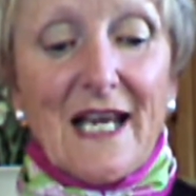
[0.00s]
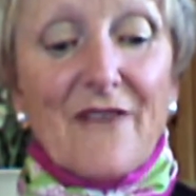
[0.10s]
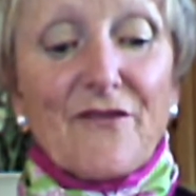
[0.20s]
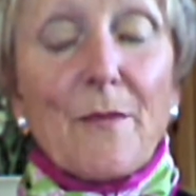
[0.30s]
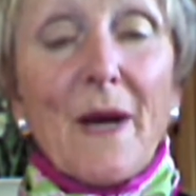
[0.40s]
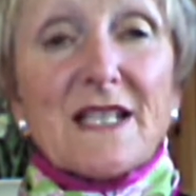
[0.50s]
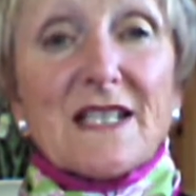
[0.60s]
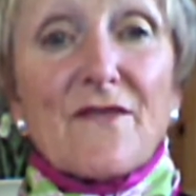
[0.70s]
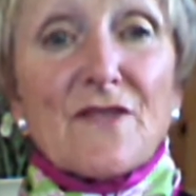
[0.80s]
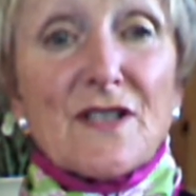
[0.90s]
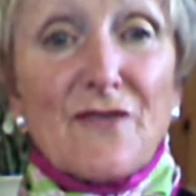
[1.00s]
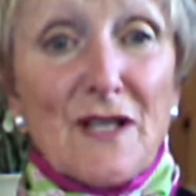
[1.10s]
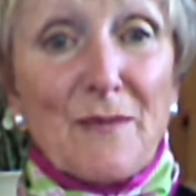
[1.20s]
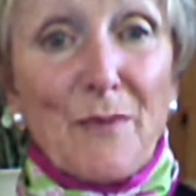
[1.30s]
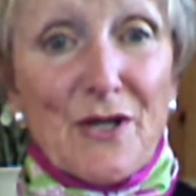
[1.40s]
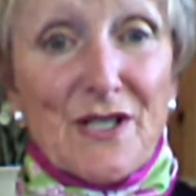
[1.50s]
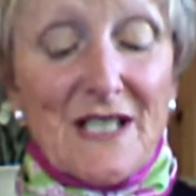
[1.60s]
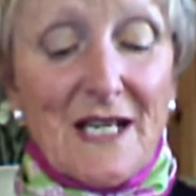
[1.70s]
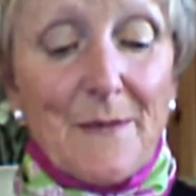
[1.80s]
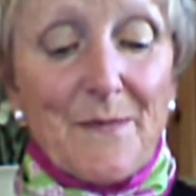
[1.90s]
And for my 75th
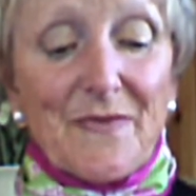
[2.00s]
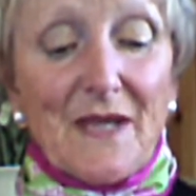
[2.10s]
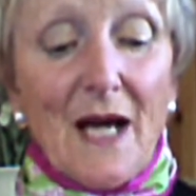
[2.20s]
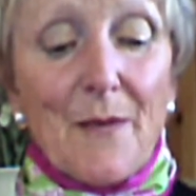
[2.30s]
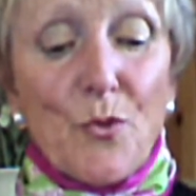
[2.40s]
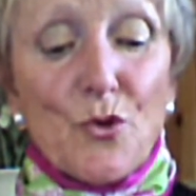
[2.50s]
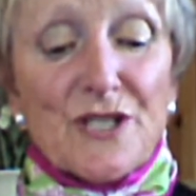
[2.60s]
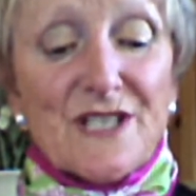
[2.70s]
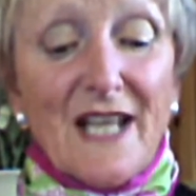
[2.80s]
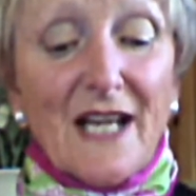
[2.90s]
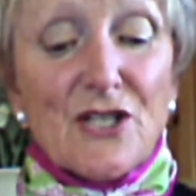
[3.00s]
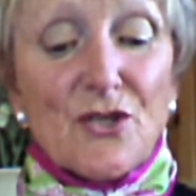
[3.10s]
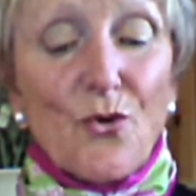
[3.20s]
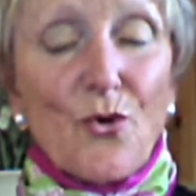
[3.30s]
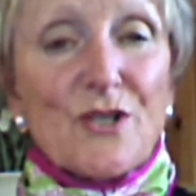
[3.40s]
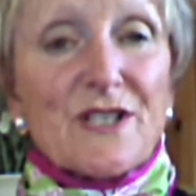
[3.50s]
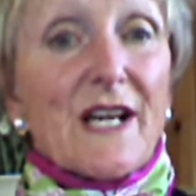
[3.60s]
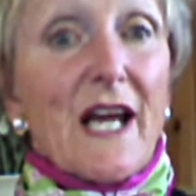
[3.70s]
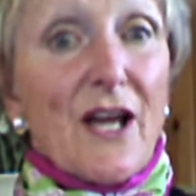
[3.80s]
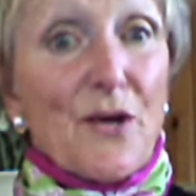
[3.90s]
birthday, I bought a second horse and
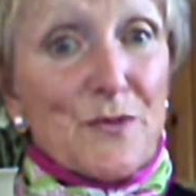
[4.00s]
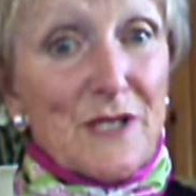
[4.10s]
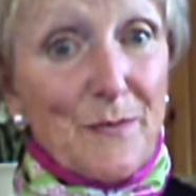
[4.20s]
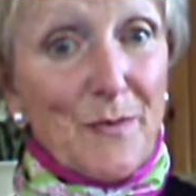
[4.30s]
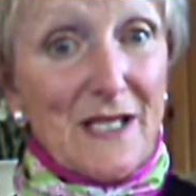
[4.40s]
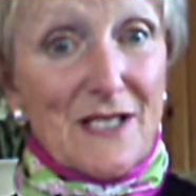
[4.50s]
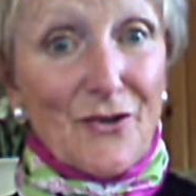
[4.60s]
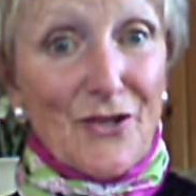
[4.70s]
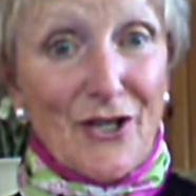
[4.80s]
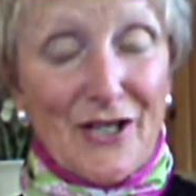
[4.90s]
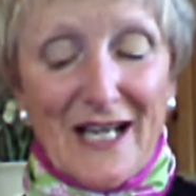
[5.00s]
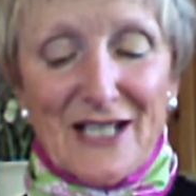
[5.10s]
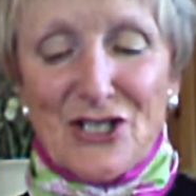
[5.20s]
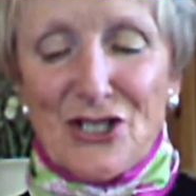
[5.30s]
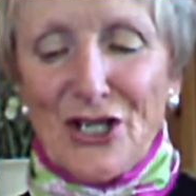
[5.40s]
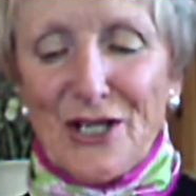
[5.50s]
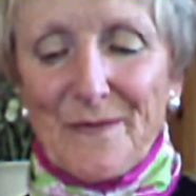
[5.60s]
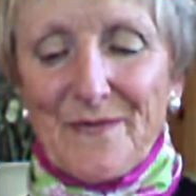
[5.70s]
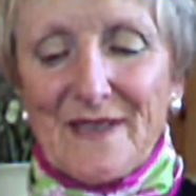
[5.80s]
I hope to compete on her next year.